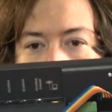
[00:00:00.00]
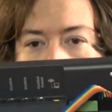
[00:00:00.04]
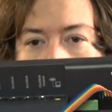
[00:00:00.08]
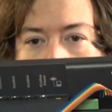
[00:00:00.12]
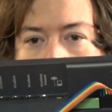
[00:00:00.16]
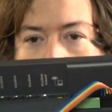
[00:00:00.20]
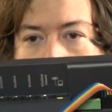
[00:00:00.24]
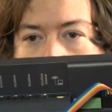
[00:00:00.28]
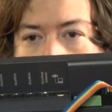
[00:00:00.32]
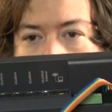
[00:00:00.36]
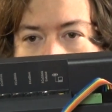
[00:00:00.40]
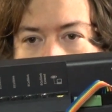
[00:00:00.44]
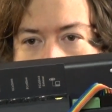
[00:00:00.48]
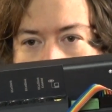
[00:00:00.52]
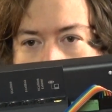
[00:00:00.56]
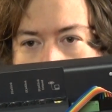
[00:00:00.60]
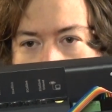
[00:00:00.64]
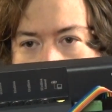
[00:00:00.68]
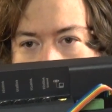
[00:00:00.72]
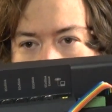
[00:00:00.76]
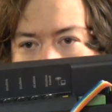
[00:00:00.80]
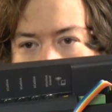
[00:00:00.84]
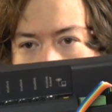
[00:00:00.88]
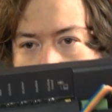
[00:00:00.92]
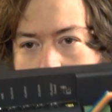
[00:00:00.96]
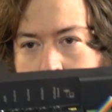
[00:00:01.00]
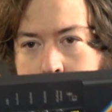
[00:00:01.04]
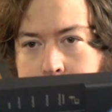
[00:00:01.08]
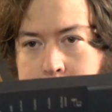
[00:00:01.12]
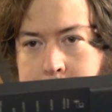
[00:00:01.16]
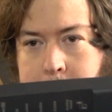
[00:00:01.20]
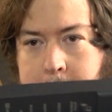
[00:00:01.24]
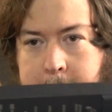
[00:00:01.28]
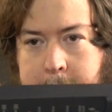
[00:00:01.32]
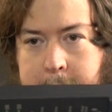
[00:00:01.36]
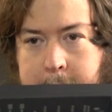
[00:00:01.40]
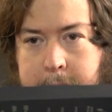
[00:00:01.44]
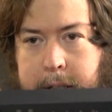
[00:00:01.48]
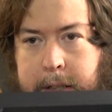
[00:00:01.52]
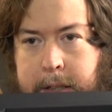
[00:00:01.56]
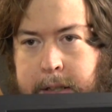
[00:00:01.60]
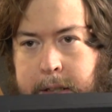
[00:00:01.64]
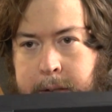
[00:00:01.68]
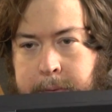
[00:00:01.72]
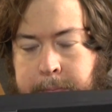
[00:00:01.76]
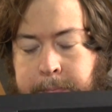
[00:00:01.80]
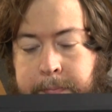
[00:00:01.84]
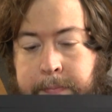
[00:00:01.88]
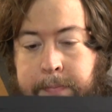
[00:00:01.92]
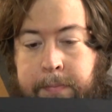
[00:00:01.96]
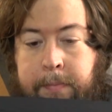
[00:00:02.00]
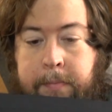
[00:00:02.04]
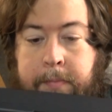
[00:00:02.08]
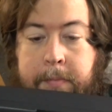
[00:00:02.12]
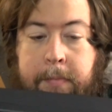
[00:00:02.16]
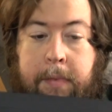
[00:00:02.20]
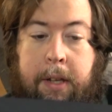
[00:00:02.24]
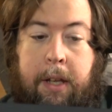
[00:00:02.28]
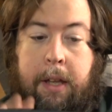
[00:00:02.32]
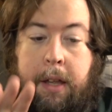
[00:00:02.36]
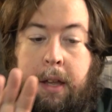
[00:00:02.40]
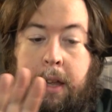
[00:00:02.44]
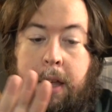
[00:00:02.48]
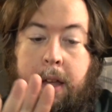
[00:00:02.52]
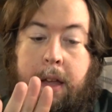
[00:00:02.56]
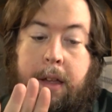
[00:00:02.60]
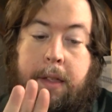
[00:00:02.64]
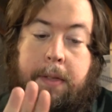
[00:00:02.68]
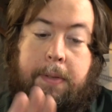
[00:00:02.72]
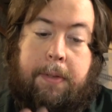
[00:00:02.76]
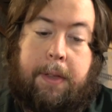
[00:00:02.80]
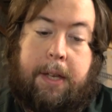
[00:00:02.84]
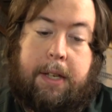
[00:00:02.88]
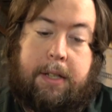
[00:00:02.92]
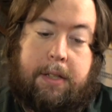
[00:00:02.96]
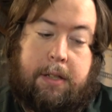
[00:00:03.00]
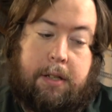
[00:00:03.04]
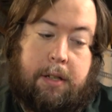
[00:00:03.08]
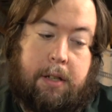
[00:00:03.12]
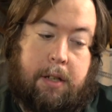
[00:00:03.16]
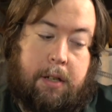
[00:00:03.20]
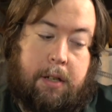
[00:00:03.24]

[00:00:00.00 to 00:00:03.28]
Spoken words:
with that it now means this